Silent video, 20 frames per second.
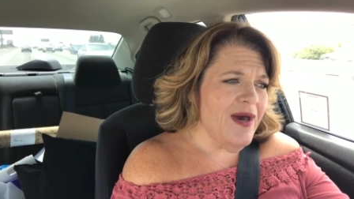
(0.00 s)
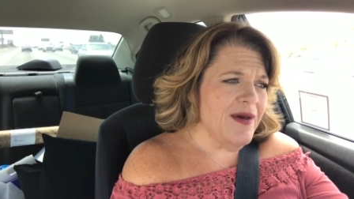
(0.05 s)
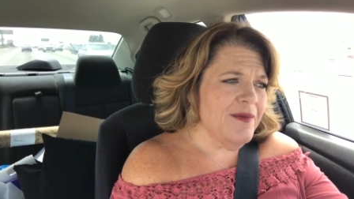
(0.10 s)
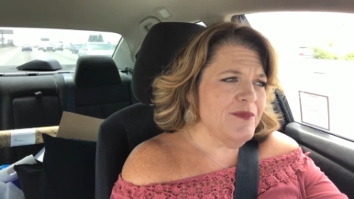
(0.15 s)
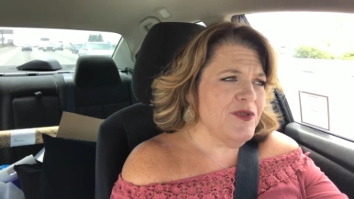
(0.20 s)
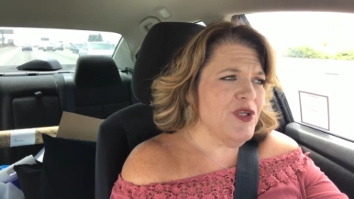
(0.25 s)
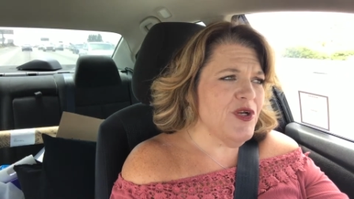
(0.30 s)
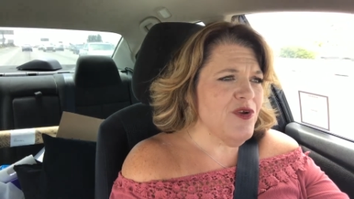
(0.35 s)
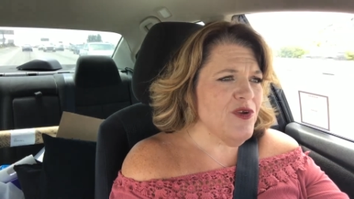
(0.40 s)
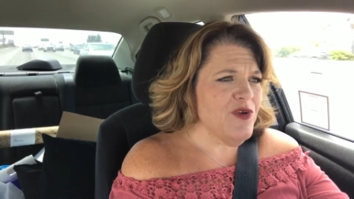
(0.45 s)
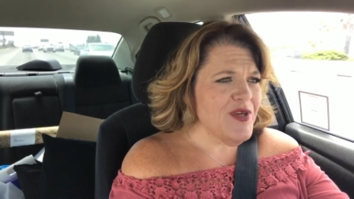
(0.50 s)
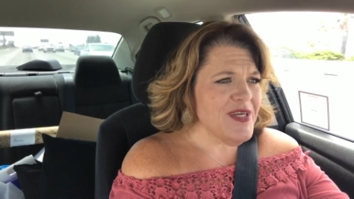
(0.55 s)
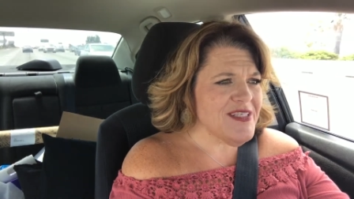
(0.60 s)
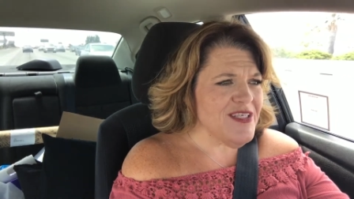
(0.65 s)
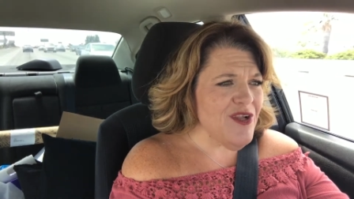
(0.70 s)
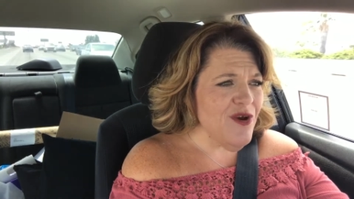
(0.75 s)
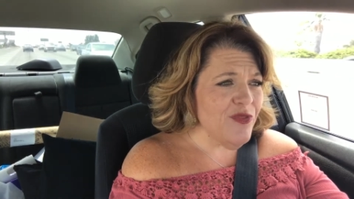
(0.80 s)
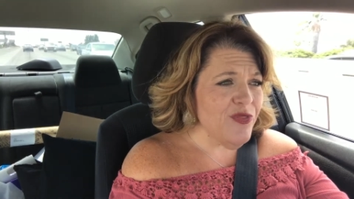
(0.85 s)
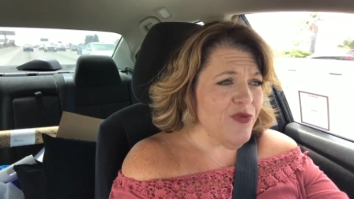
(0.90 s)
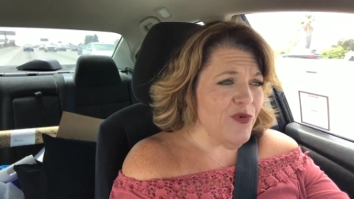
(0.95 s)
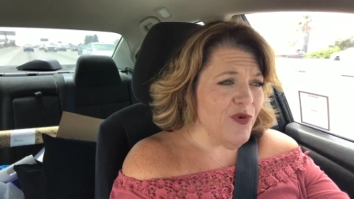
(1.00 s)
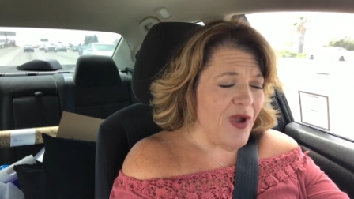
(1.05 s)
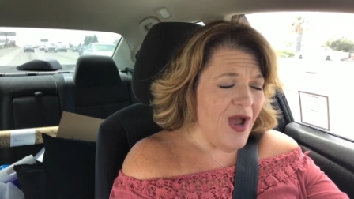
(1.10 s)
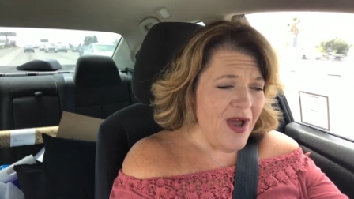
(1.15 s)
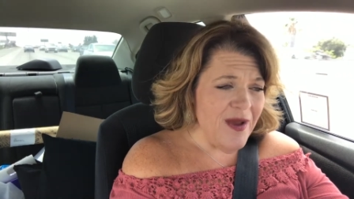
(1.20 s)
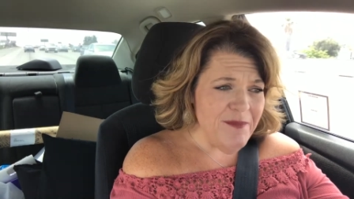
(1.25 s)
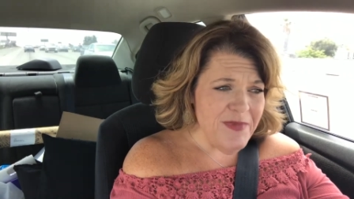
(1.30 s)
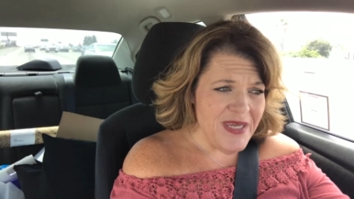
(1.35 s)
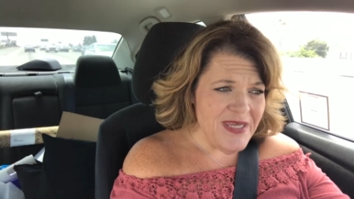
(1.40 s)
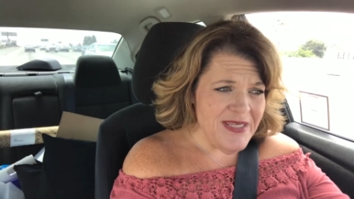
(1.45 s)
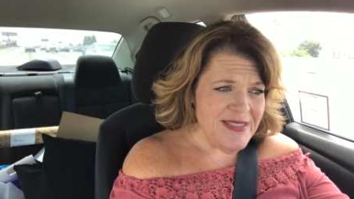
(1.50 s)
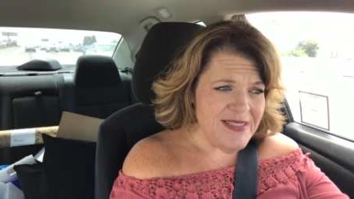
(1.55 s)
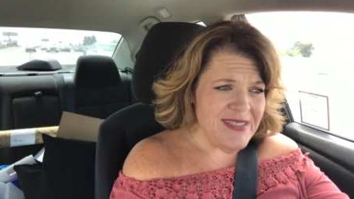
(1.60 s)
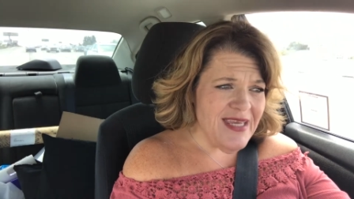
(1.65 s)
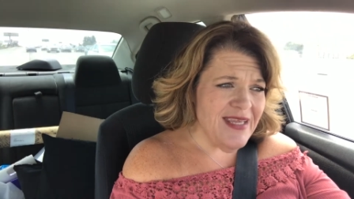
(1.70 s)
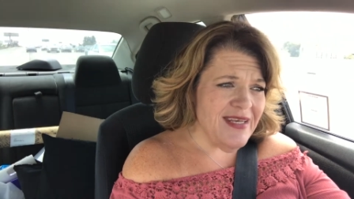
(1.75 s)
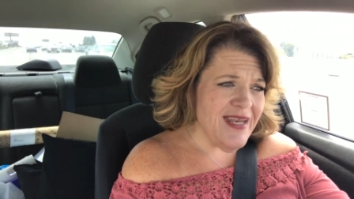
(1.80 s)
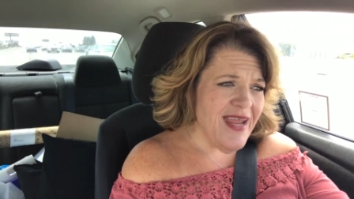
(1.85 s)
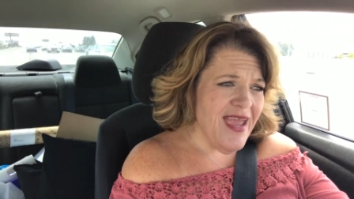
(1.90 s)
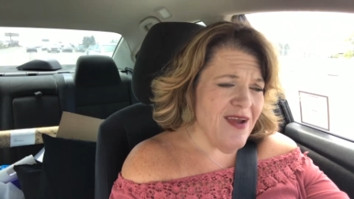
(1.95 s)
um, you know you get to know through comments
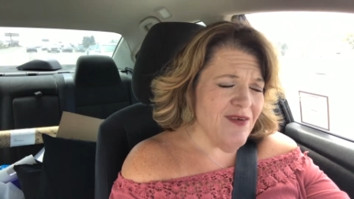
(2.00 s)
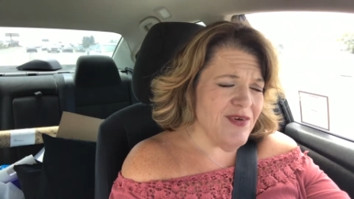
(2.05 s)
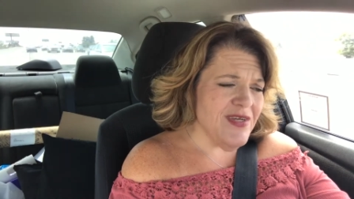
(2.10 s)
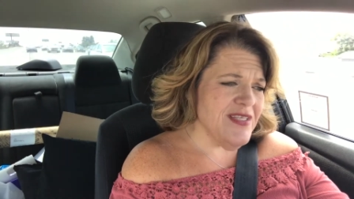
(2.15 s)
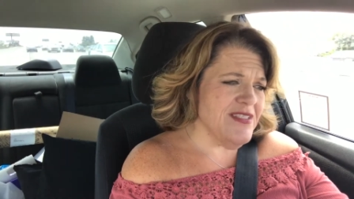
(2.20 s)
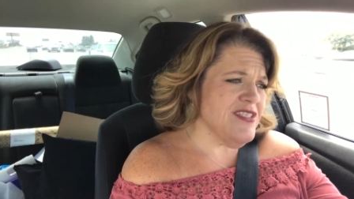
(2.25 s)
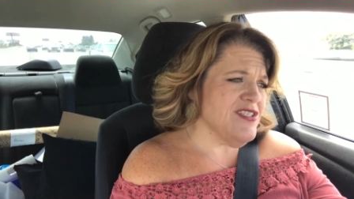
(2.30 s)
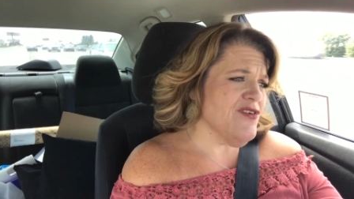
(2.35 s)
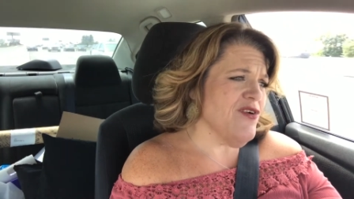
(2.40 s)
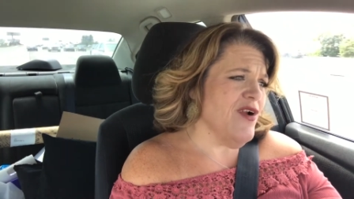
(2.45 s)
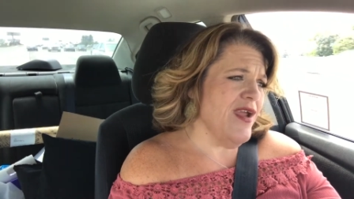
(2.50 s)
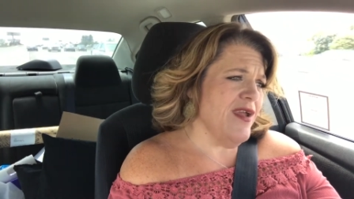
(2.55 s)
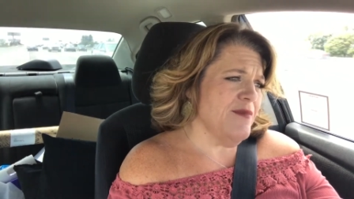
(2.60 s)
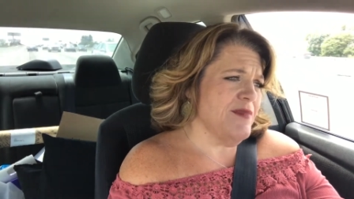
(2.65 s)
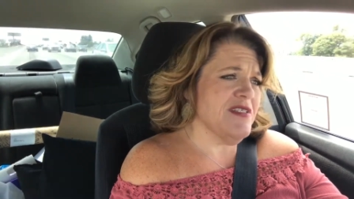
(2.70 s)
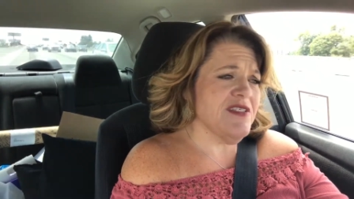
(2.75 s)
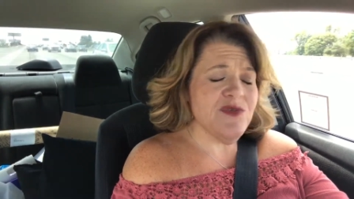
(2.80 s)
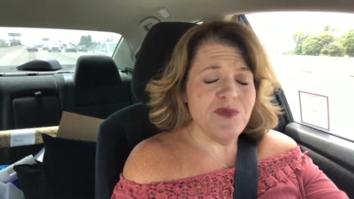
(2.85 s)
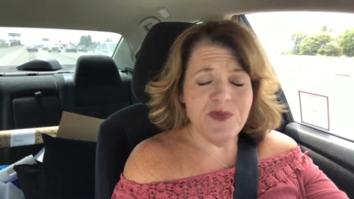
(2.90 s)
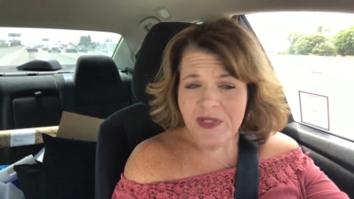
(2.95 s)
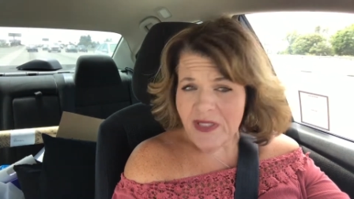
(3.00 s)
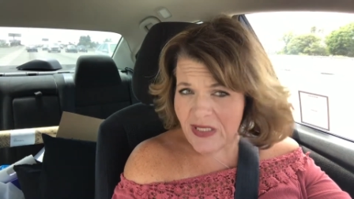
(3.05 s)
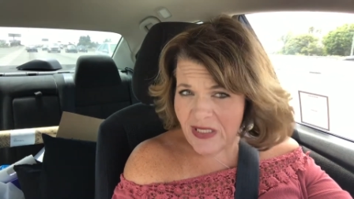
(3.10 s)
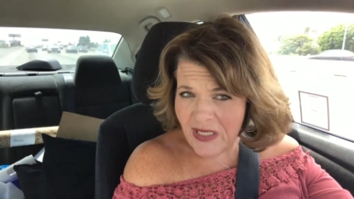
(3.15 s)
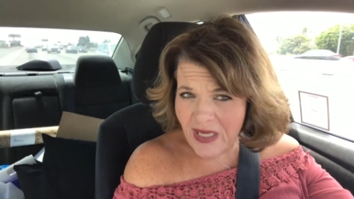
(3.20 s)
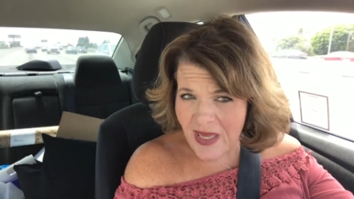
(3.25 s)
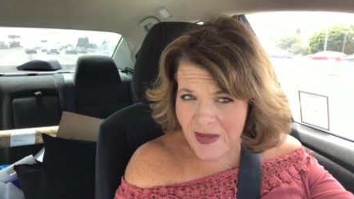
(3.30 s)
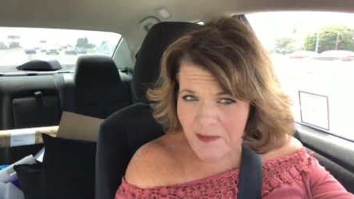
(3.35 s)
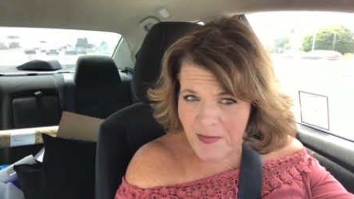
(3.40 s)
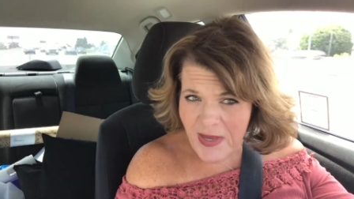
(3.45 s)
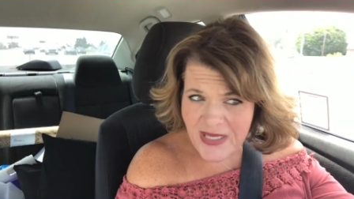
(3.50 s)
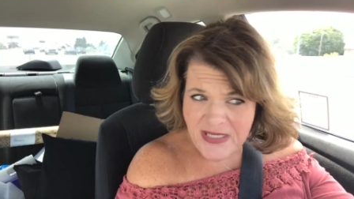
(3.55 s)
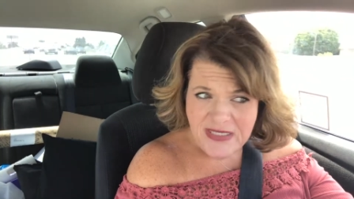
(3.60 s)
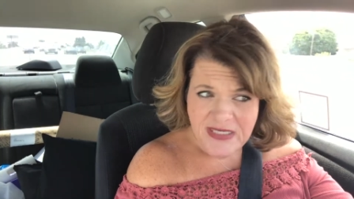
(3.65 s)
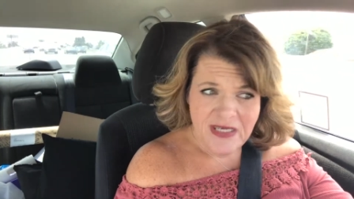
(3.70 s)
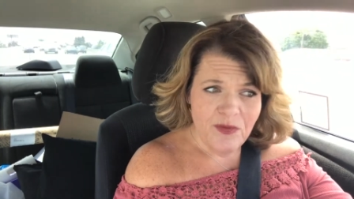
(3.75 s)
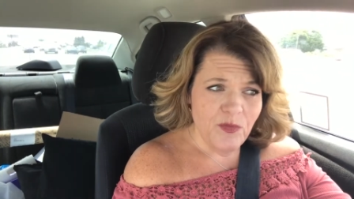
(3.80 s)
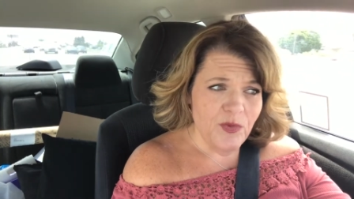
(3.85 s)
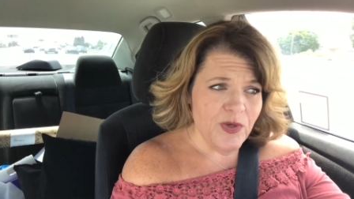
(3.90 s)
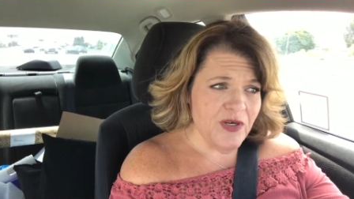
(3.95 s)
and now Instagram. It's really
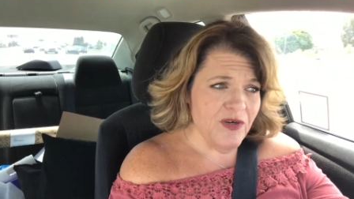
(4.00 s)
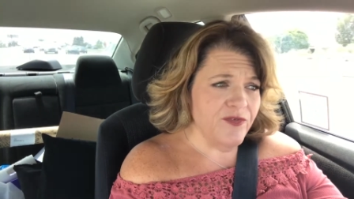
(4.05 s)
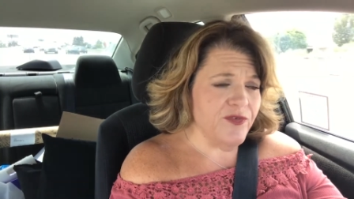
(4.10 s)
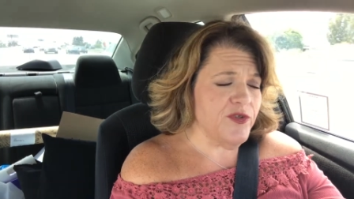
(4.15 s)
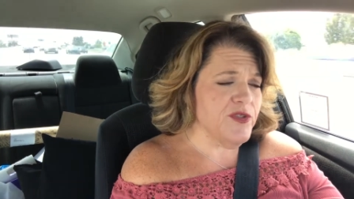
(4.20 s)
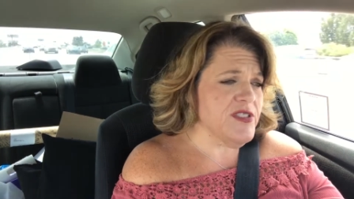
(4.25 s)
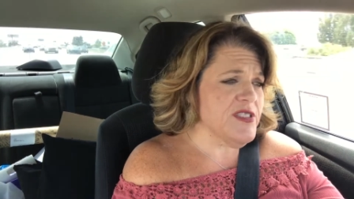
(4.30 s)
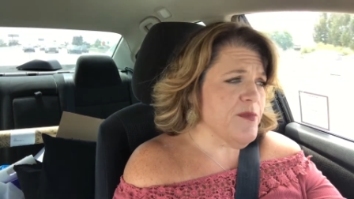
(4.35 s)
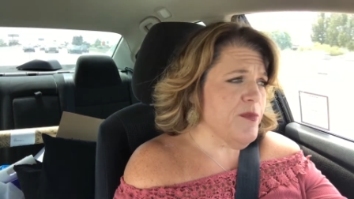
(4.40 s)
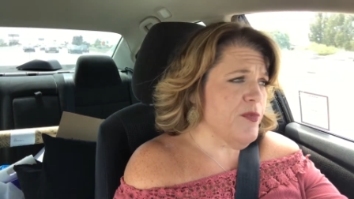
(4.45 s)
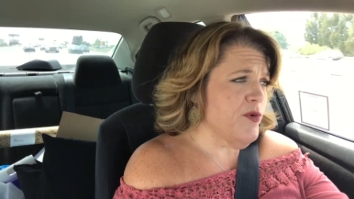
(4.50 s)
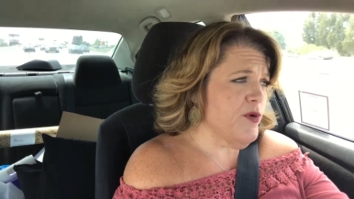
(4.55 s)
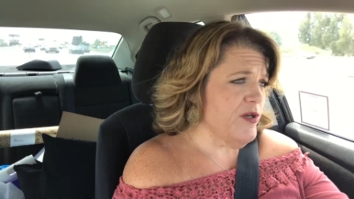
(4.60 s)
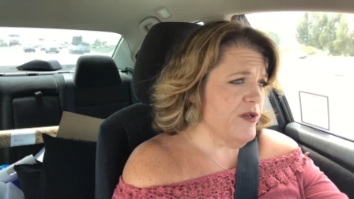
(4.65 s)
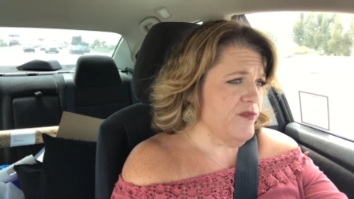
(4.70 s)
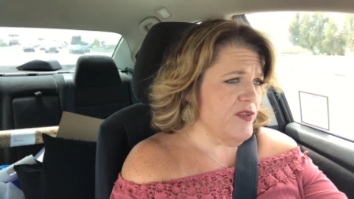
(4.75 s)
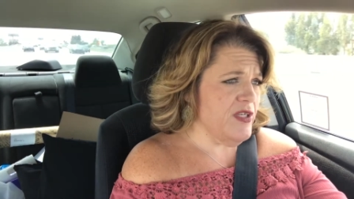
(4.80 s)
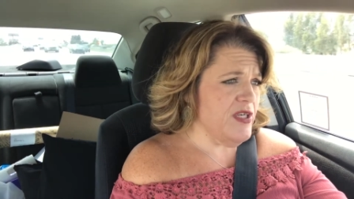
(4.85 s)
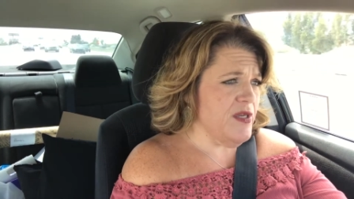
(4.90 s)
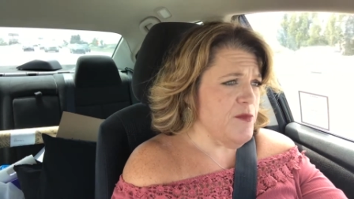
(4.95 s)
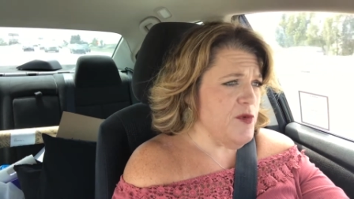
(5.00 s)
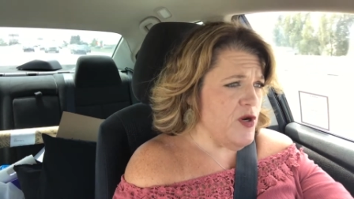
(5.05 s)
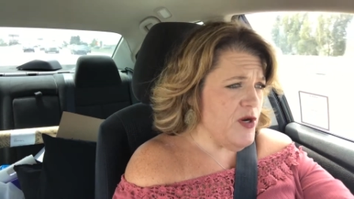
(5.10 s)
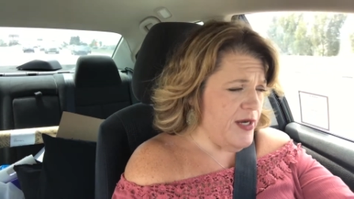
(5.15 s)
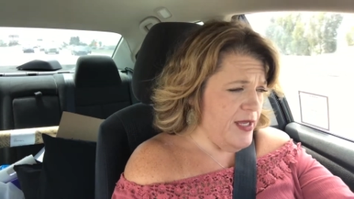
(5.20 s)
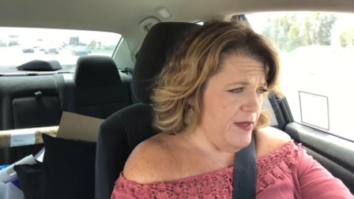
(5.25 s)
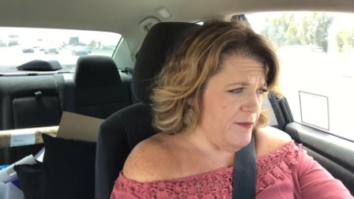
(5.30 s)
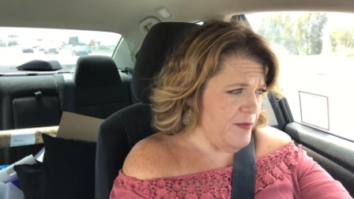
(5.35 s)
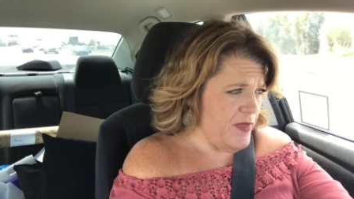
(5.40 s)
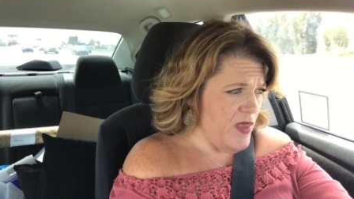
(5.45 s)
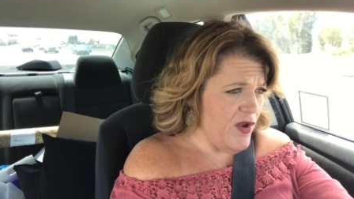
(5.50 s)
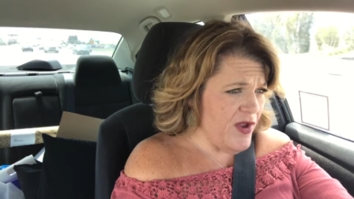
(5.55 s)
amazing, wonderful, supportive community.